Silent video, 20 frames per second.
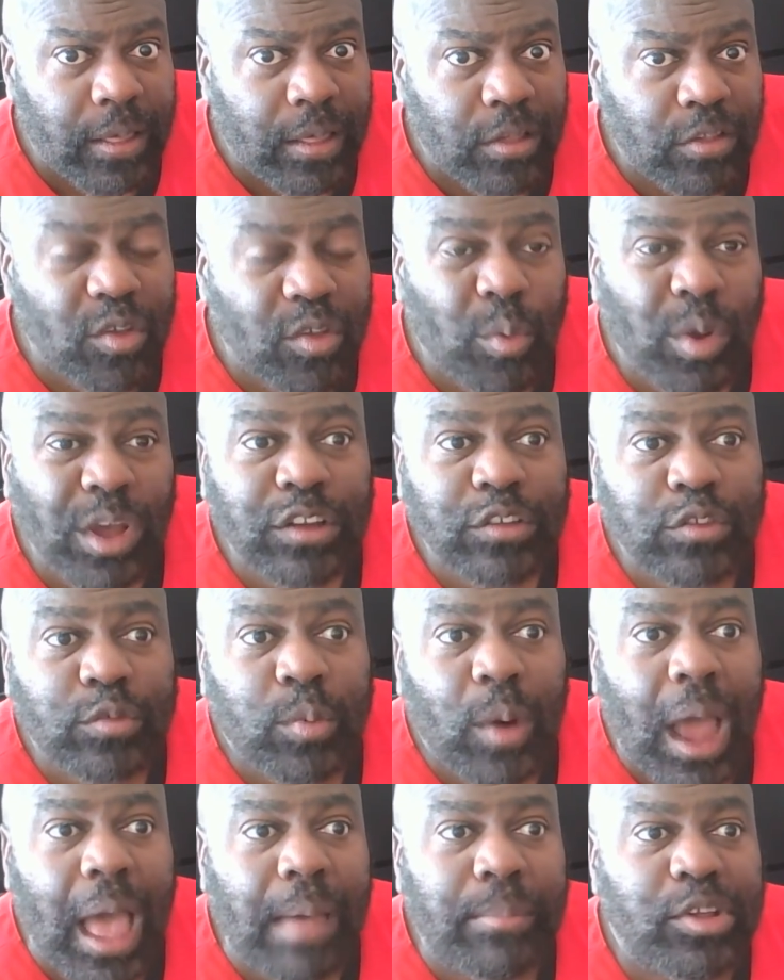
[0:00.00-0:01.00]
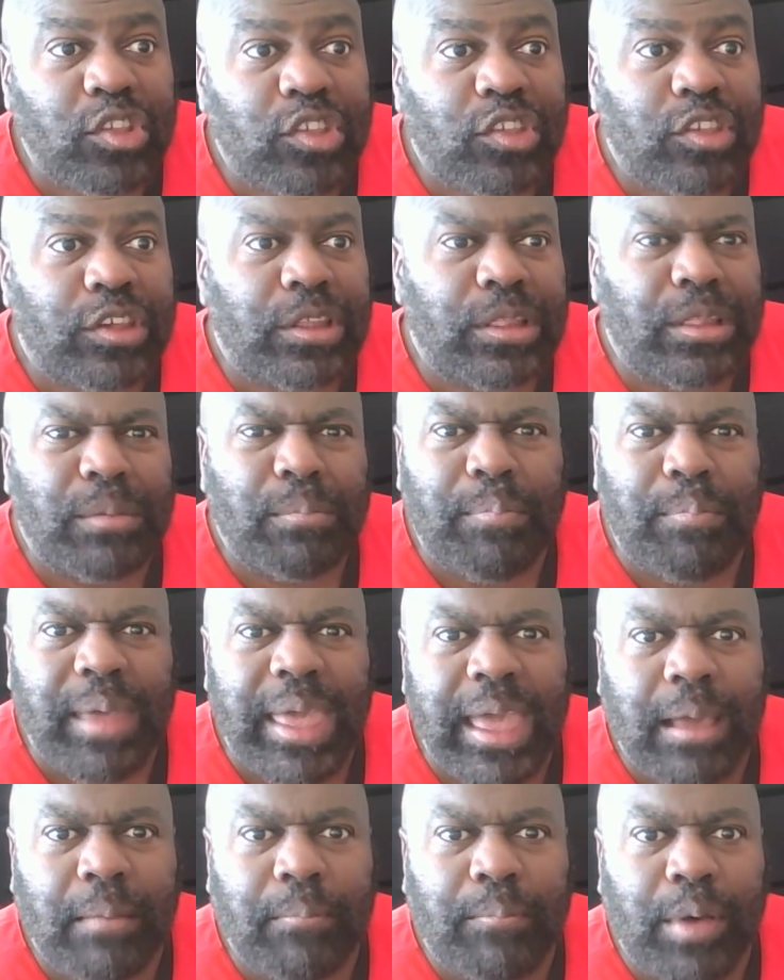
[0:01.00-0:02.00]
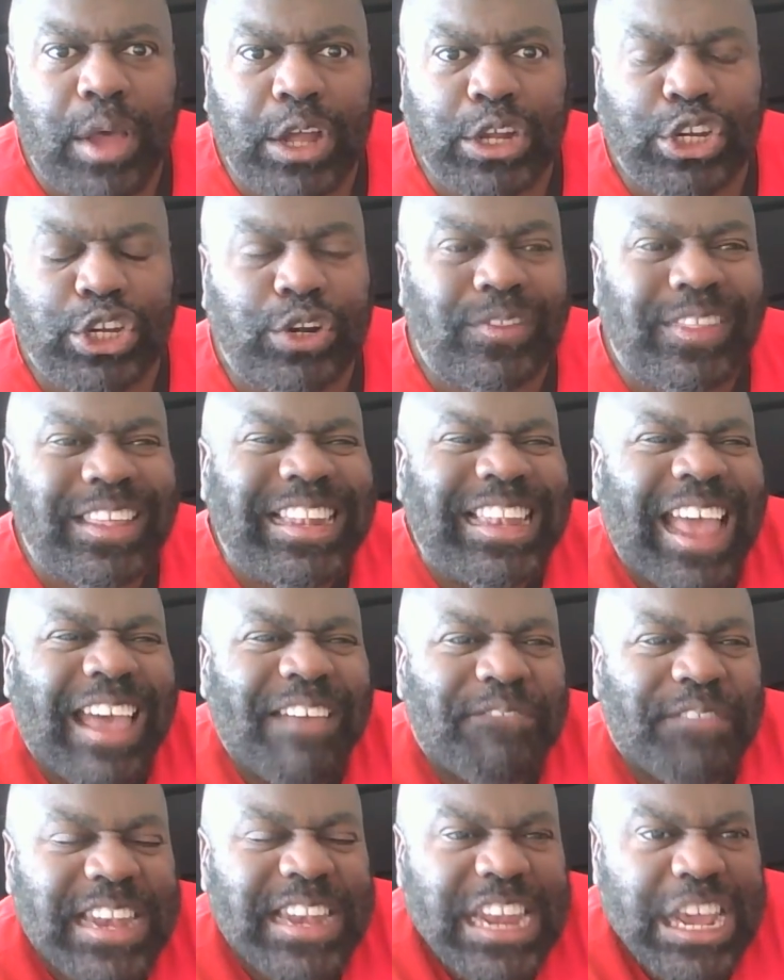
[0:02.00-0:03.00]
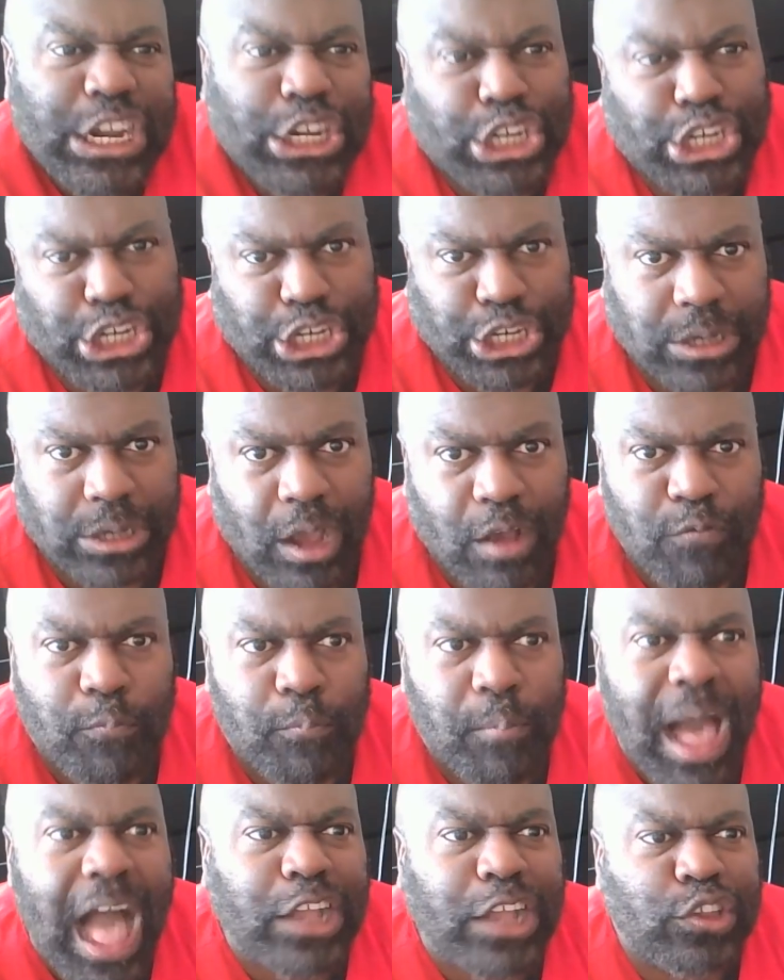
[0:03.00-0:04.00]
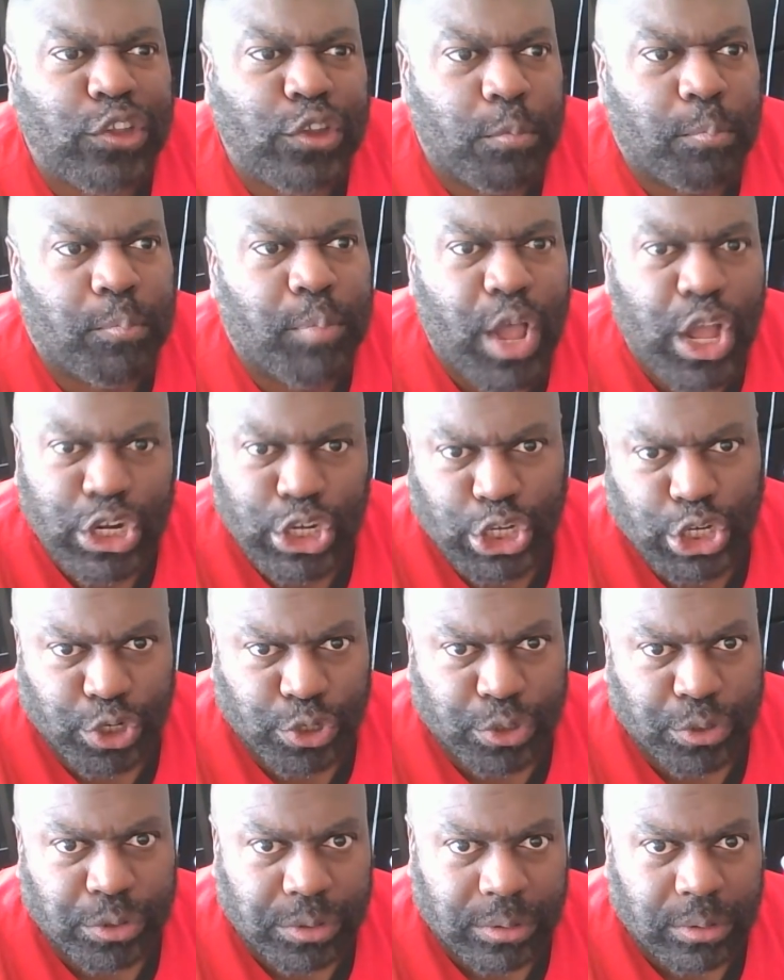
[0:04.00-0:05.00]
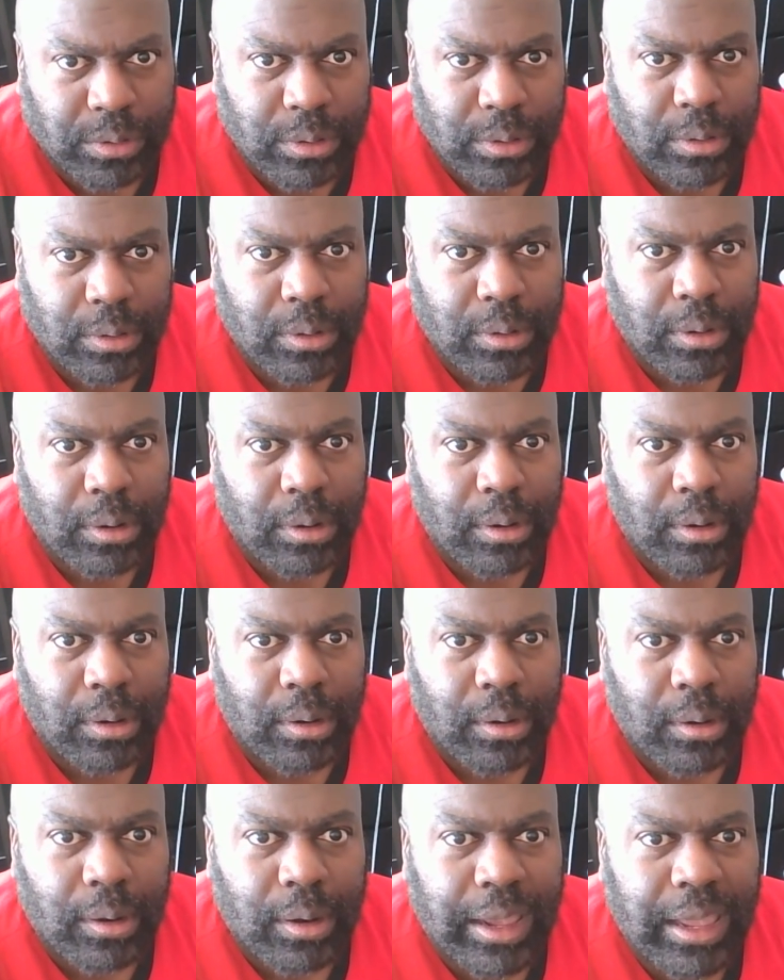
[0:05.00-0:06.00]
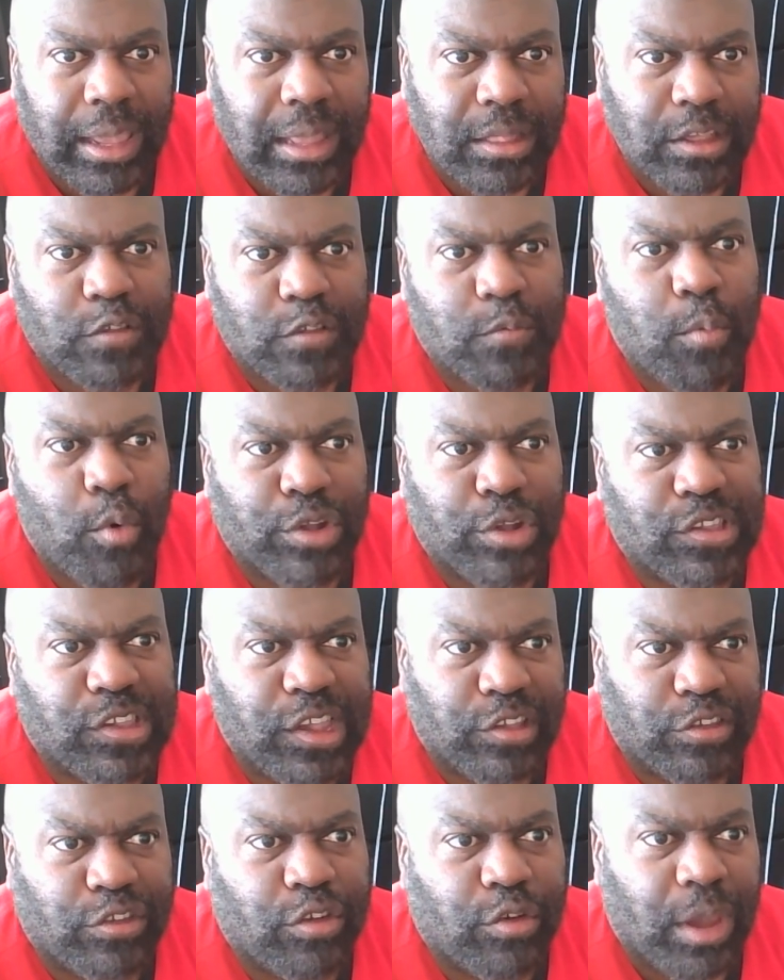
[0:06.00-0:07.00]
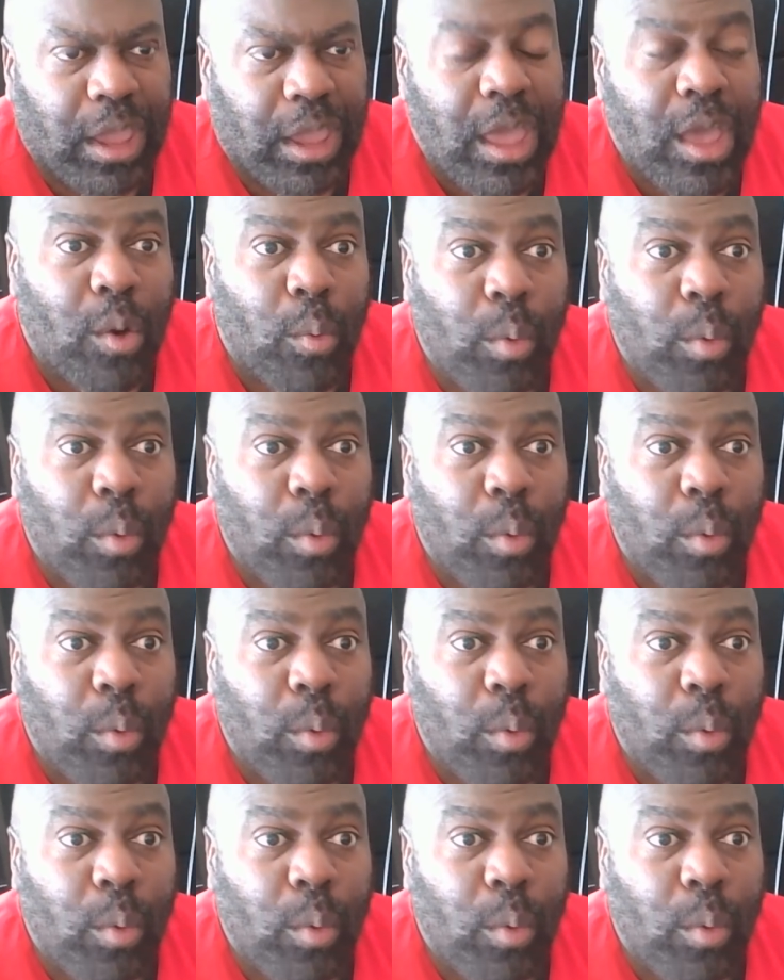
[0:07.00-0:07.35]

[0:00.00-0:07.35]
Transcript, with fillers: So what is Robinson, the big puncher, the definition of boxer puncher in the sport's history?